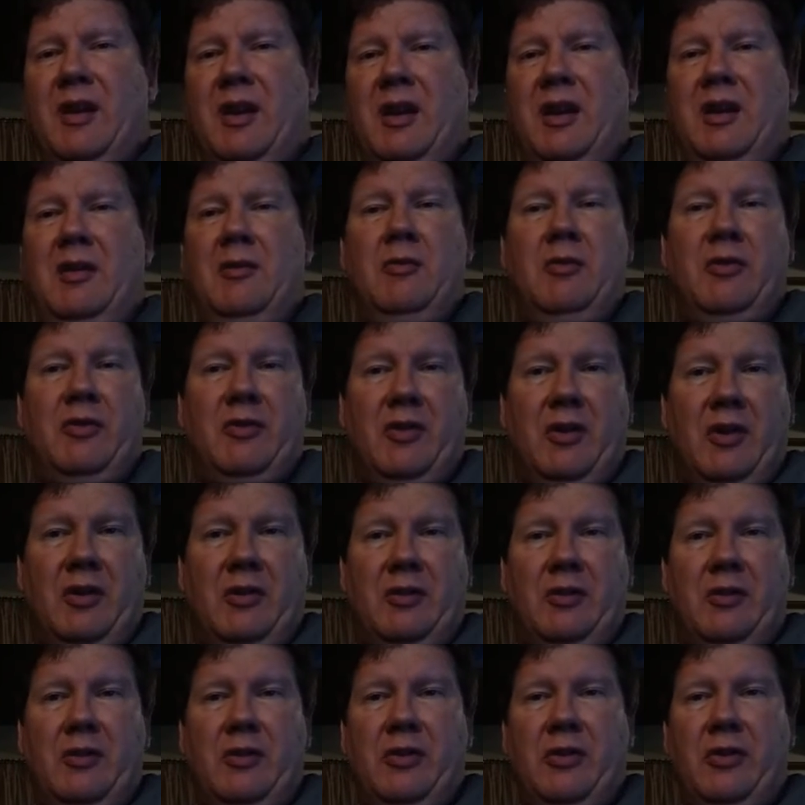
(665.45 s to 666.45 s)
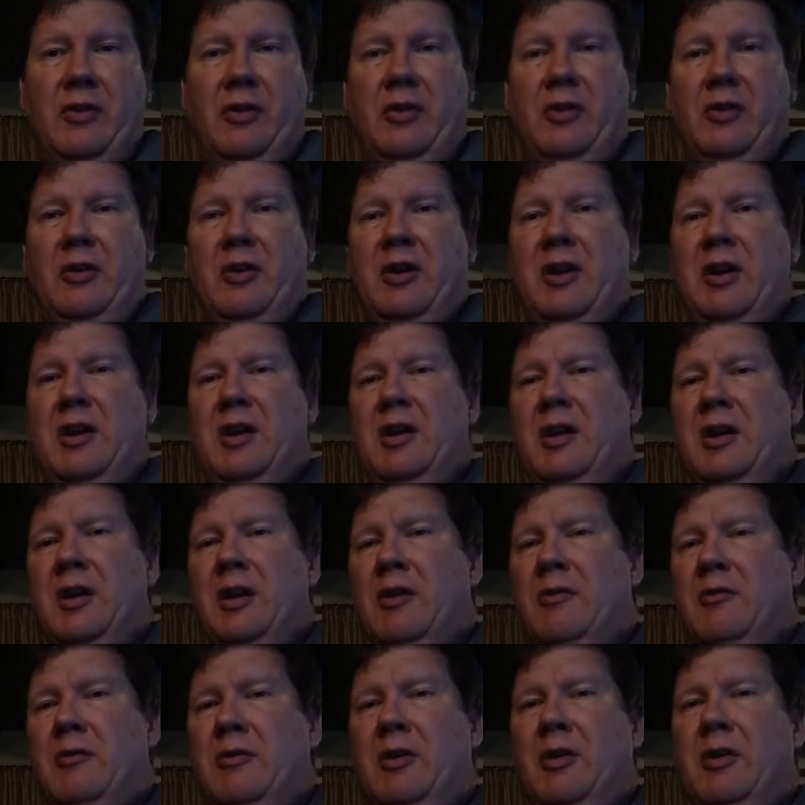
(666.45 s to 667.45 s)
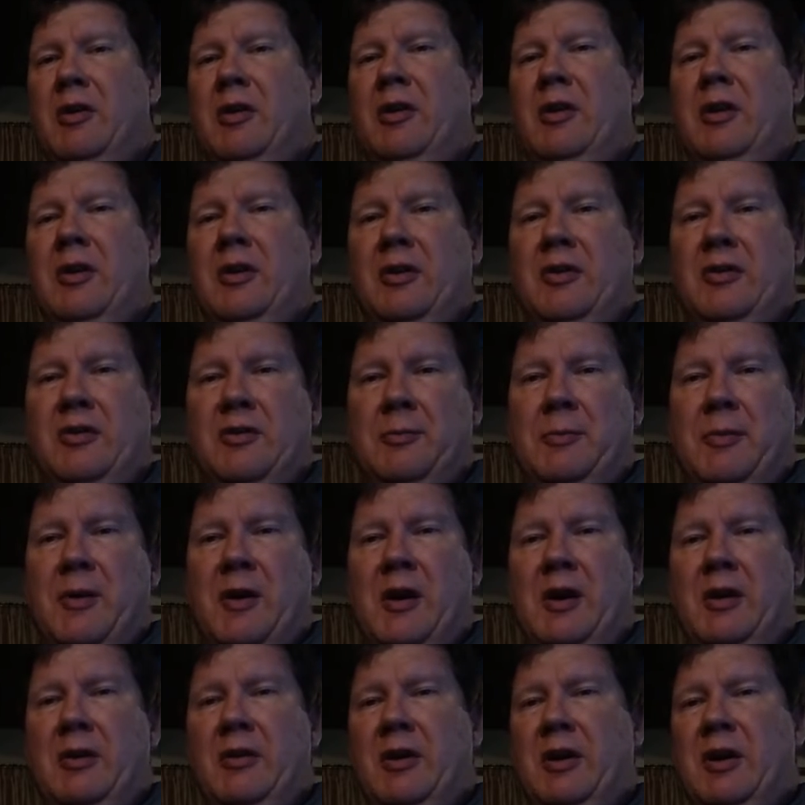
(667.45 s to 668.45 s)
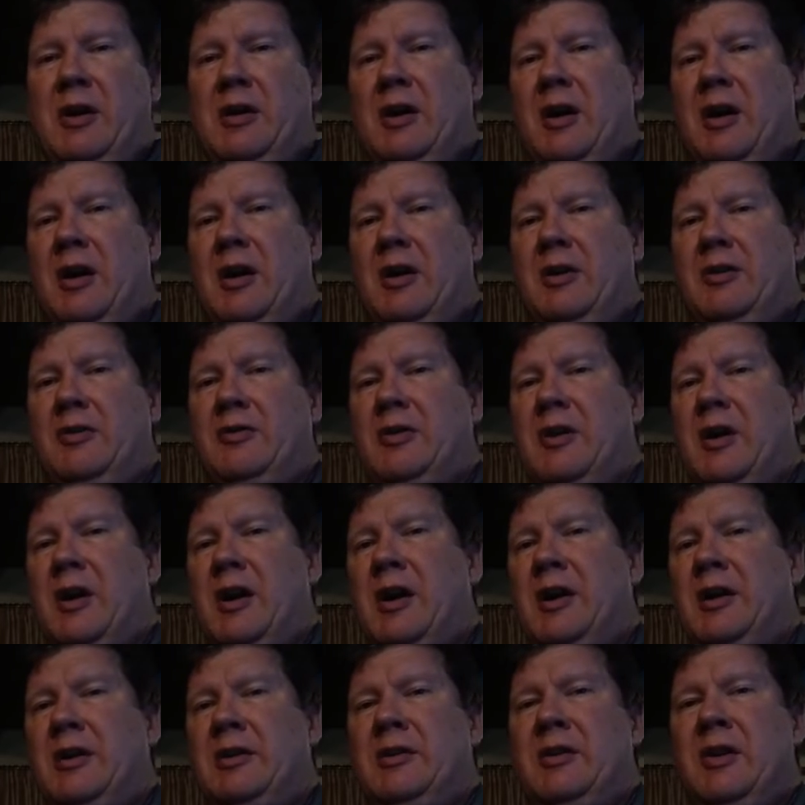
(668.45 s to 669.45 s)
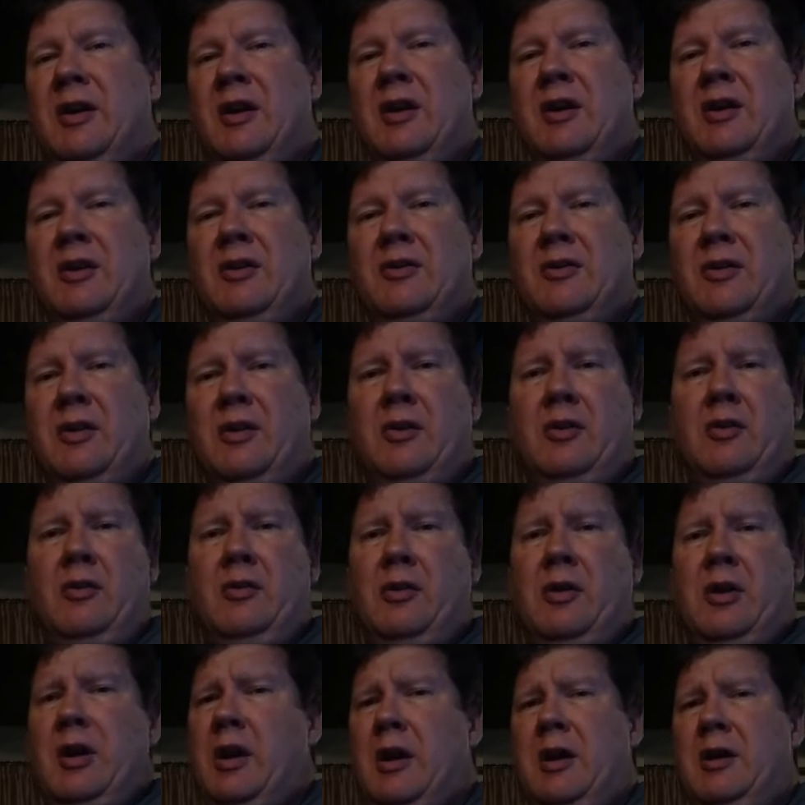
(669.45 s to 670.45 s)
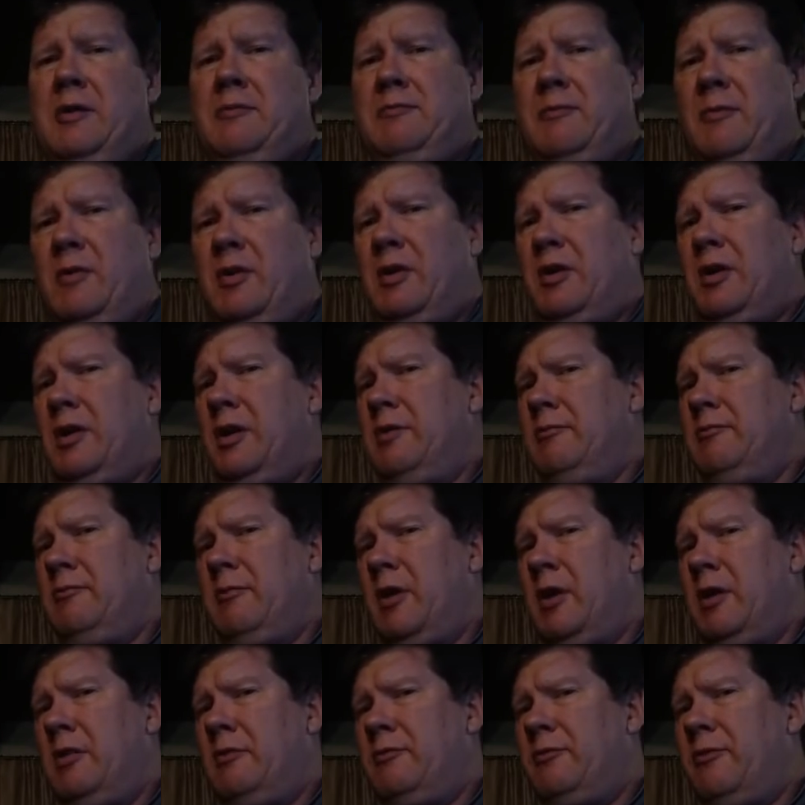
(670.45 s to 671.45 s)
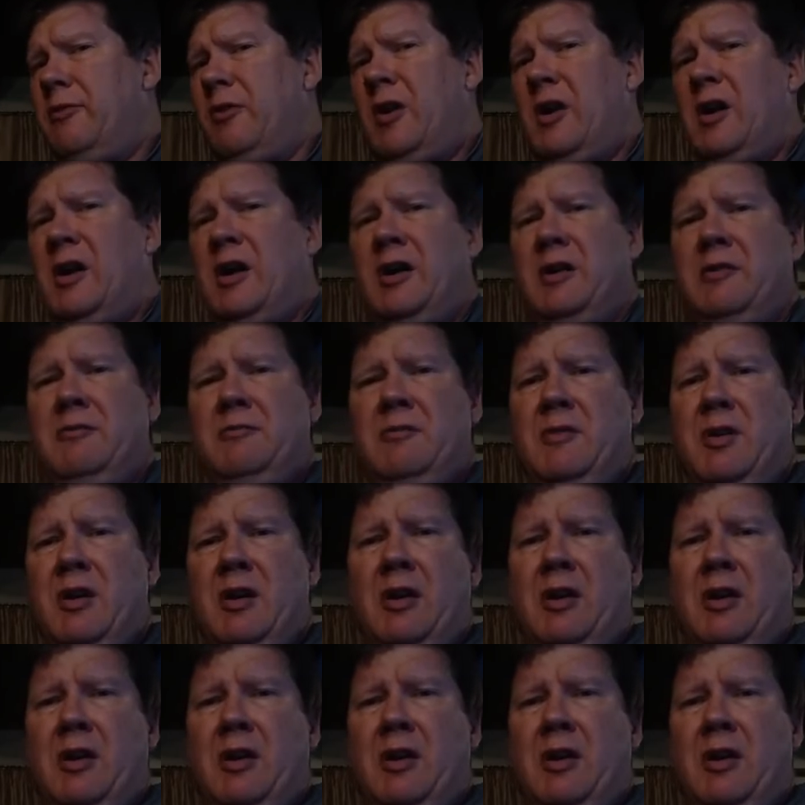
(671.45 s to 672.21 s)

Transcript: He was under thirty. on an expiring contract. It's like okay, all right, well, fine.